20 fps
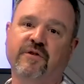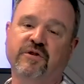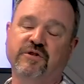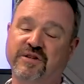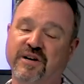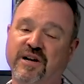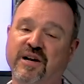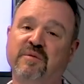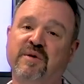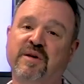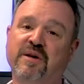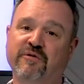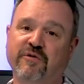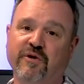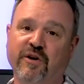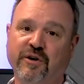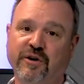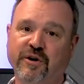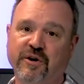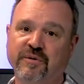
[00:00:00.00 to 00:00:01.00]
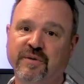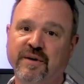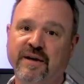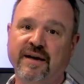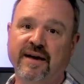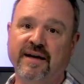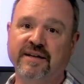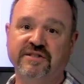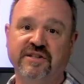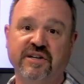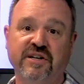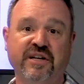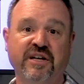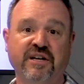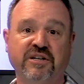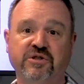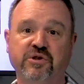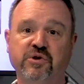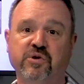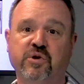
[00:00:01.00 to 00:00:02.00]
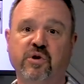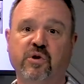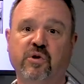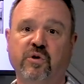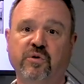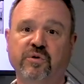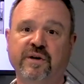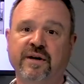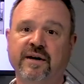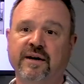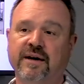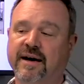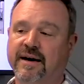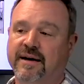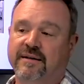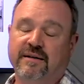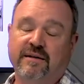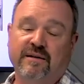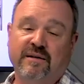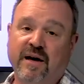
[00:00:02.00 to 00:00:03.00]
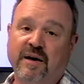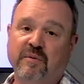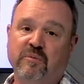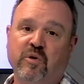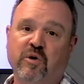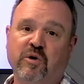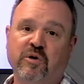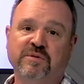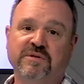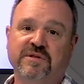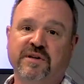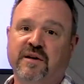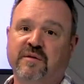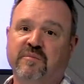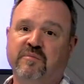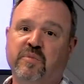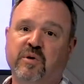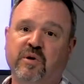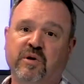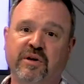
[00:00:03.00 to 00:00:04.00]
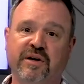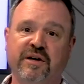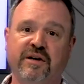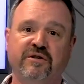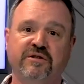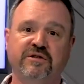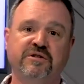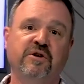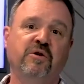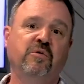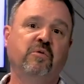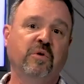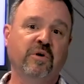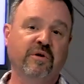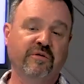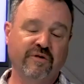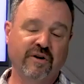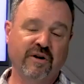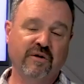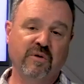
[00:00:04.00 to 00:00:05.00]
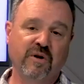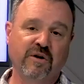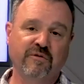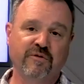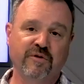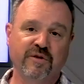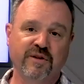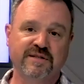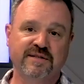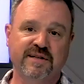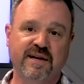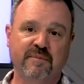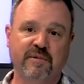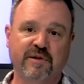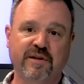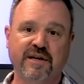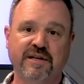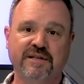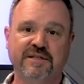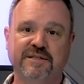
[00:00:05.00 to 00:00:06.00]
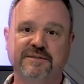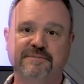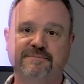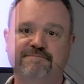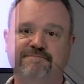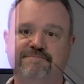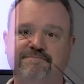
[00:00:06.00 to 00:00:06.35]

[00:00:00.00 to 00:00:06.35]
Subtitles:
there's going to be a failure. It's going to get too cold, and light bulbs and bullet heaters don't work very well for this application.